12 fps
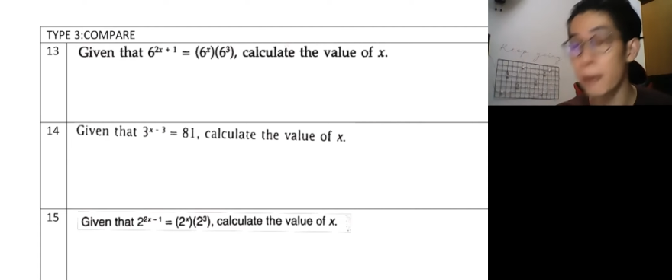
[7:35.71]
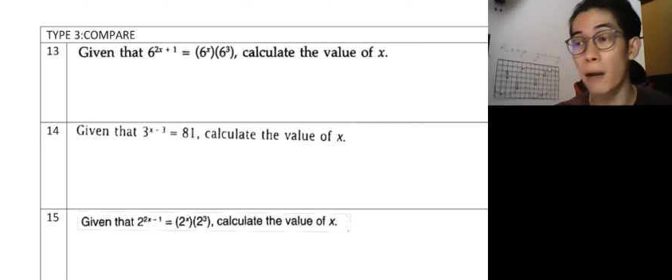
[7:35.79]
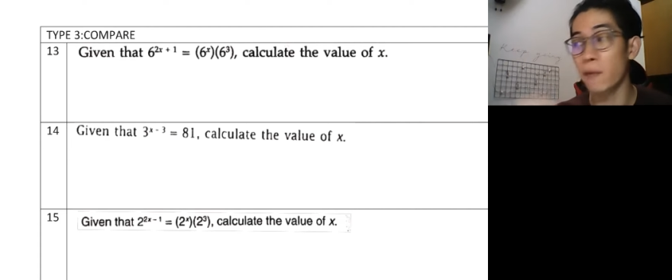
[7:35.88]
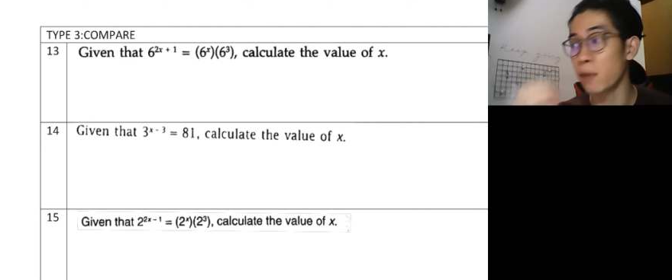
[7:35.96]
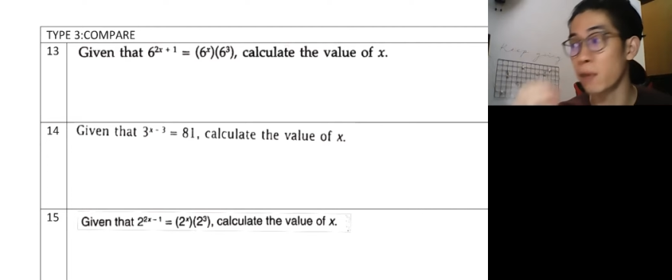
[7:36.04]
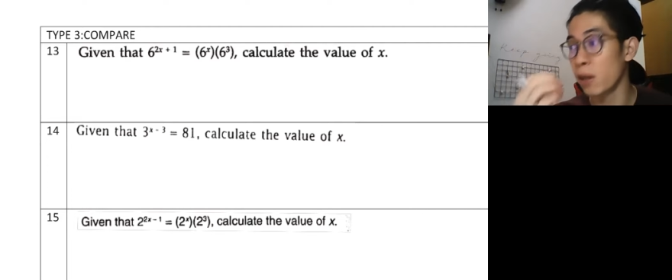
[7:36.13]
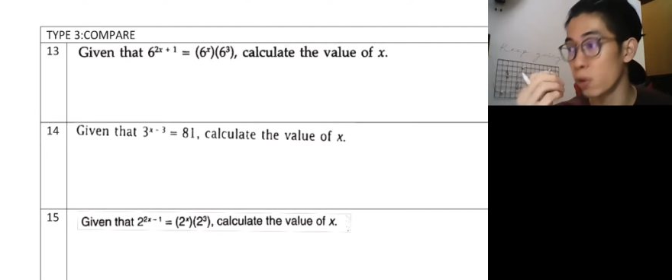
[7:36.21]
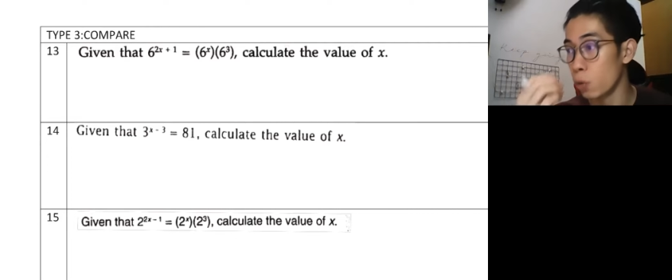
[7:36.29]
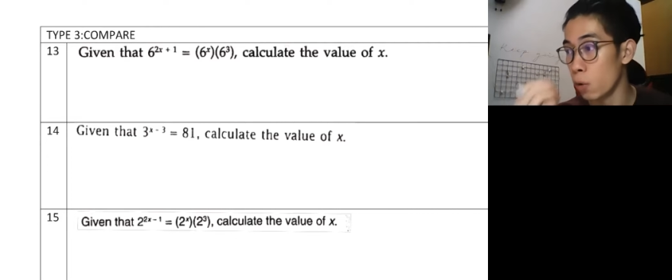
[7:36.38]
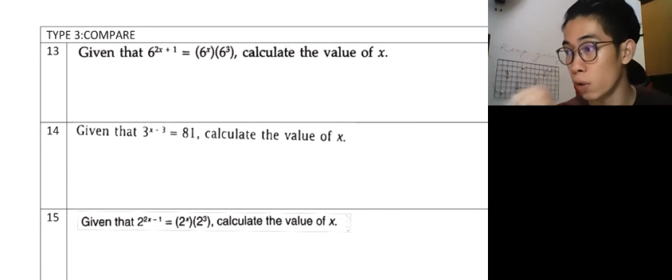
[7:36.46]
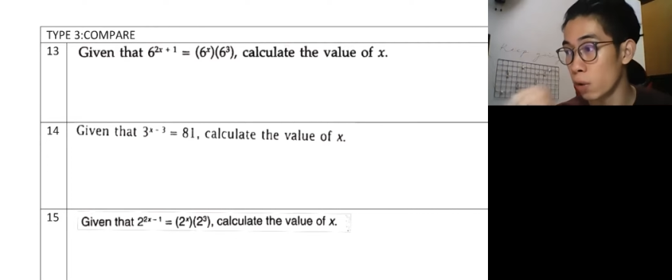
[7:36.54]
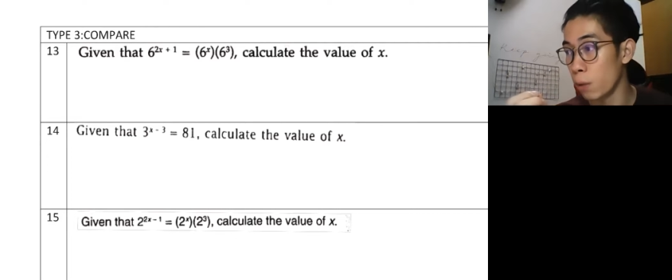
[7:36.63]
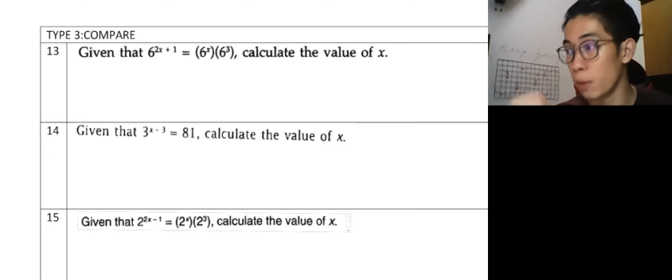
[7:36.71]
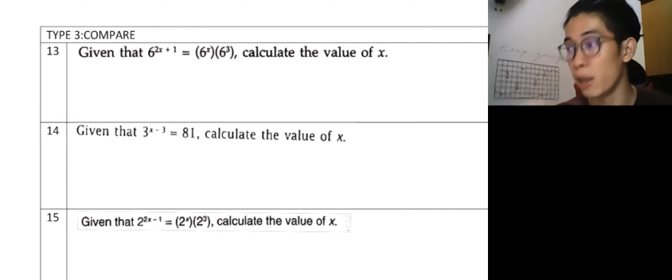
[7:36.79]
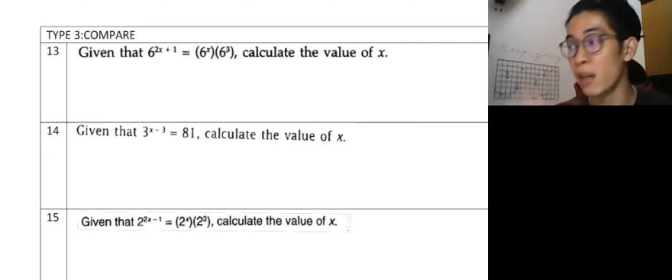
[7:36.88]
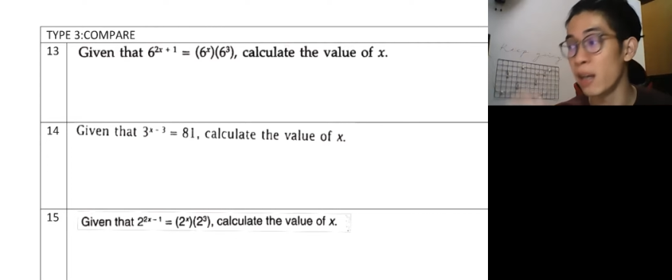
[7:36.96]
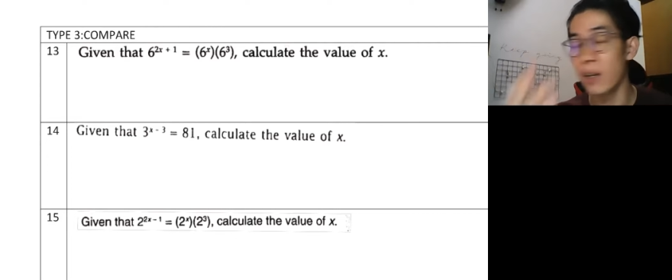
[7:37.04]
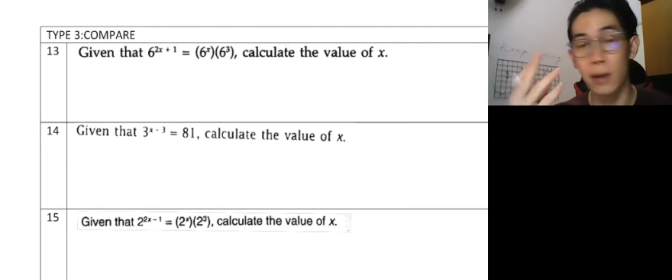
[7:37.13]
Then after that, you're okay with
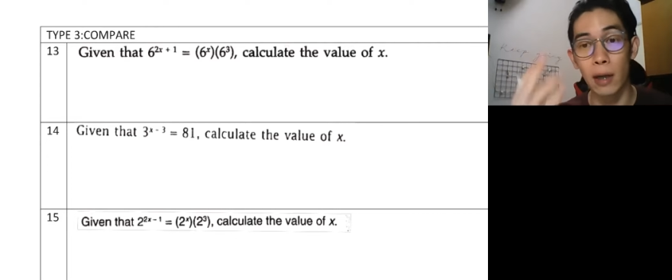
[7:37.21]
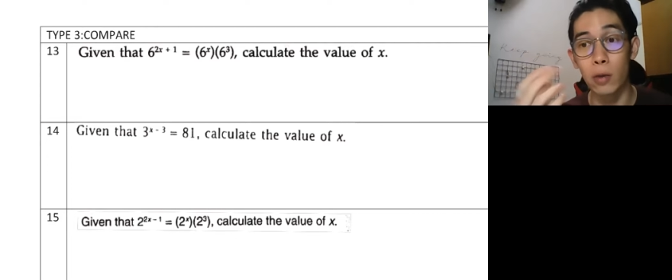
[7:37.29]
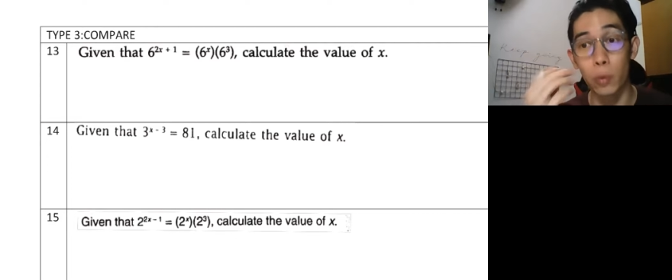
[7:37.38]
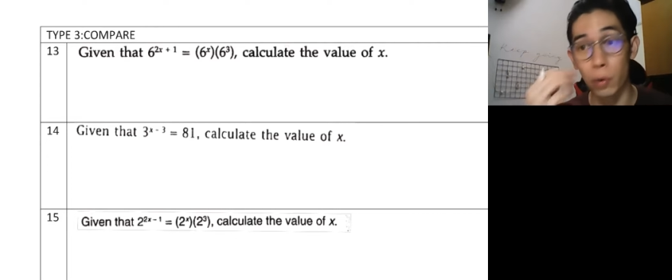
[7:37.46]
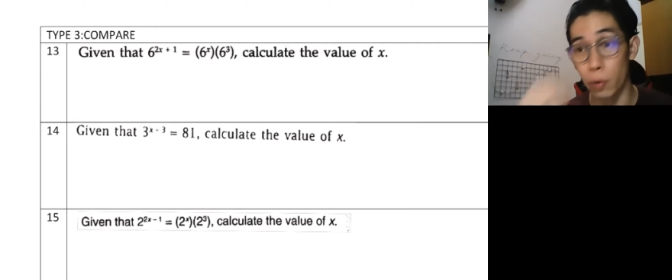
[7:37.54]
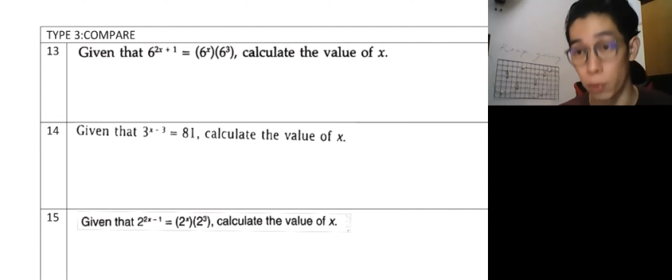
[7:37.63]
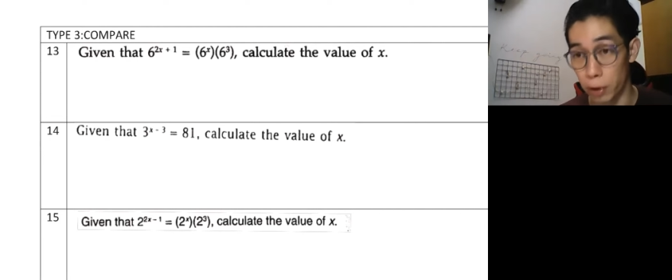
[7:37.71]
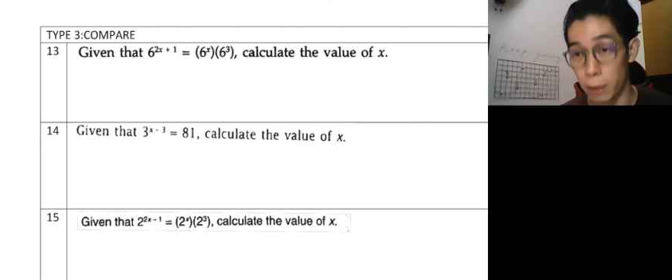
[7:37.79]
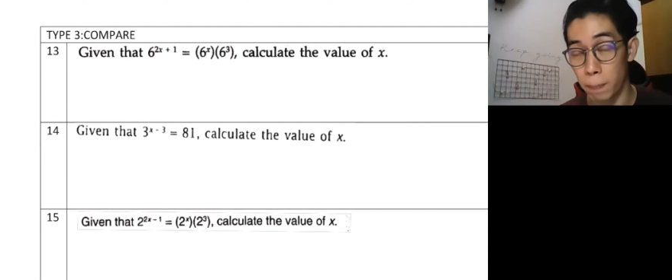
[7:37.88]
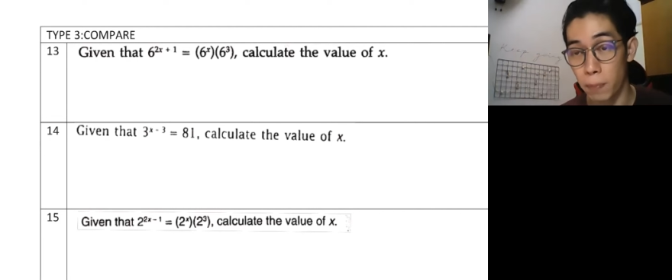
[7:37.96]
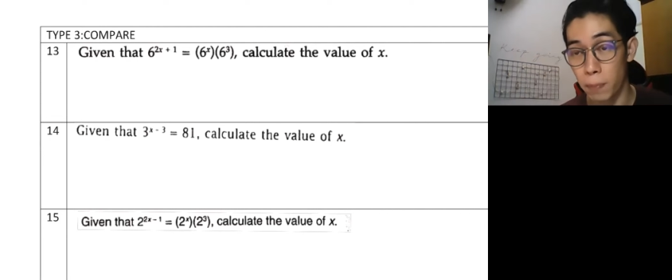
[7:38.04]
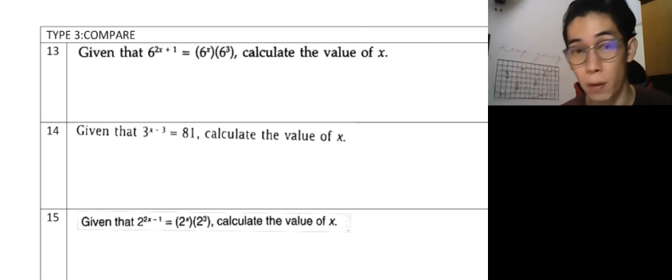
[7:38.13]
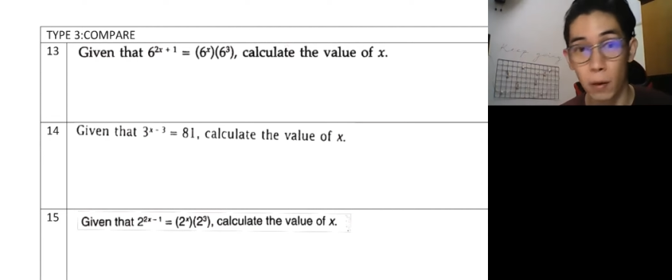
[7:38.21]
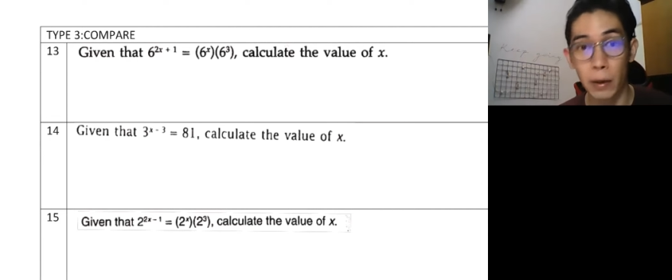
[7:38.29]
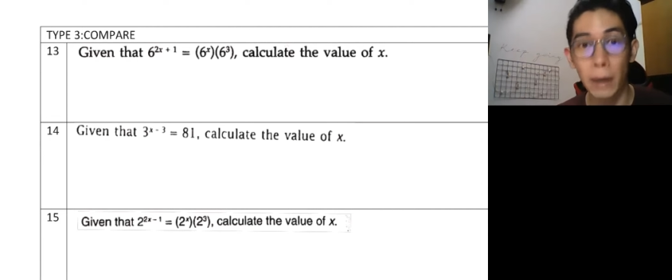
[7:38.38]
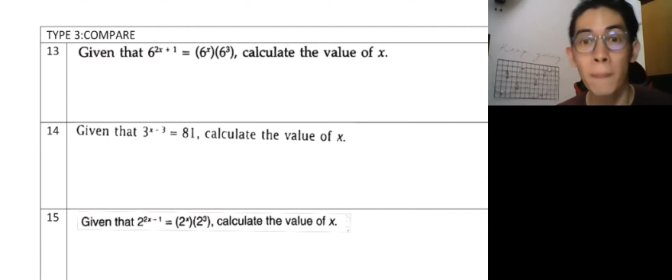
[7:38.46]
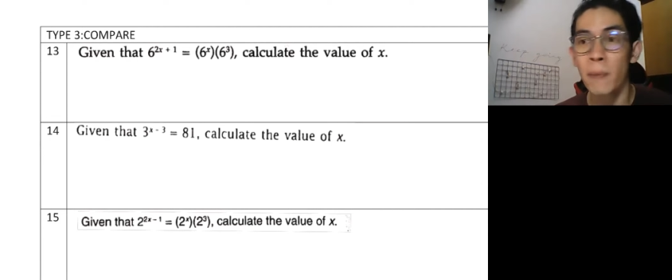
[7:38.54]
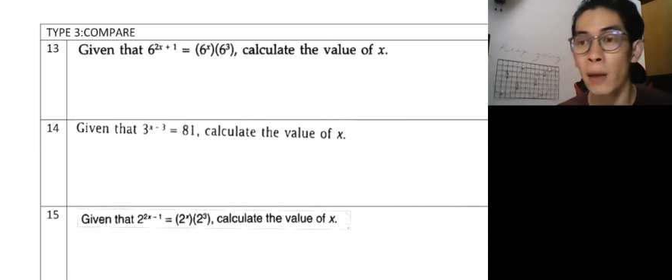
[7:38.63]
it, then you will know already.
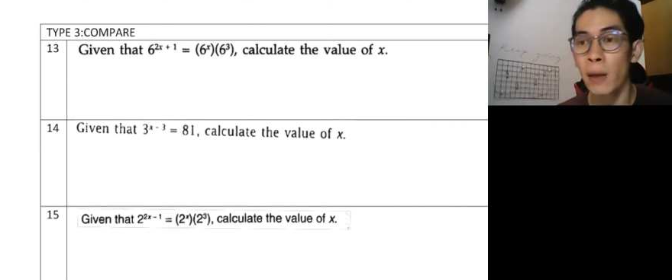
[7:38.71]
Okay.